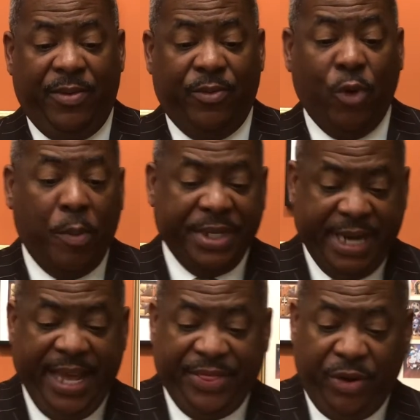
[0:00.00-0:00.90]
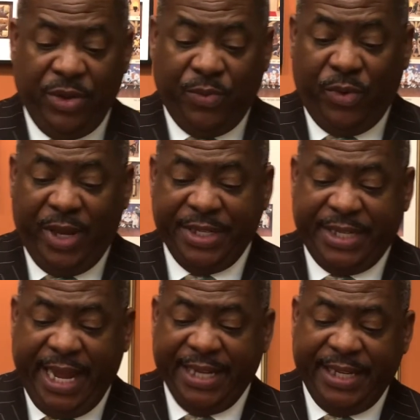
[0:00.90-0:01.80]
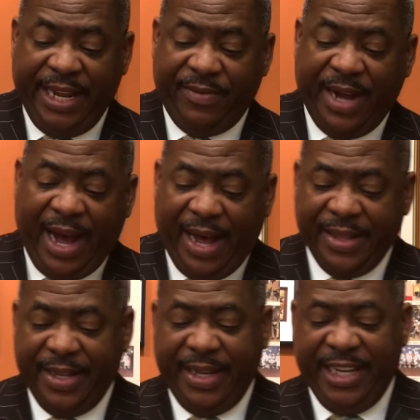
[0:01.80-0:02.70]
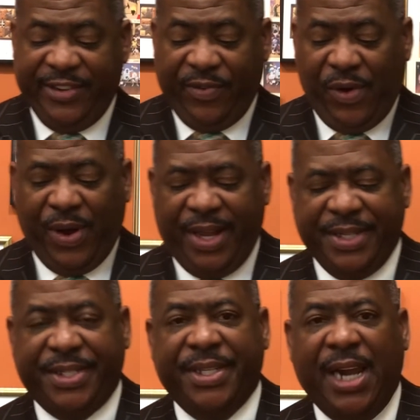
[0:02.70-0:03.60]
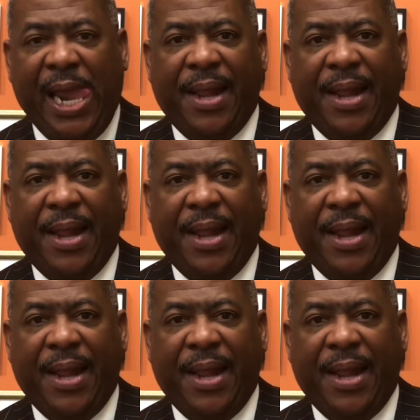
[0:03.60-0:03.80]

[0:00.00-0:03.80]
Romans 8:31 says, if God is for us,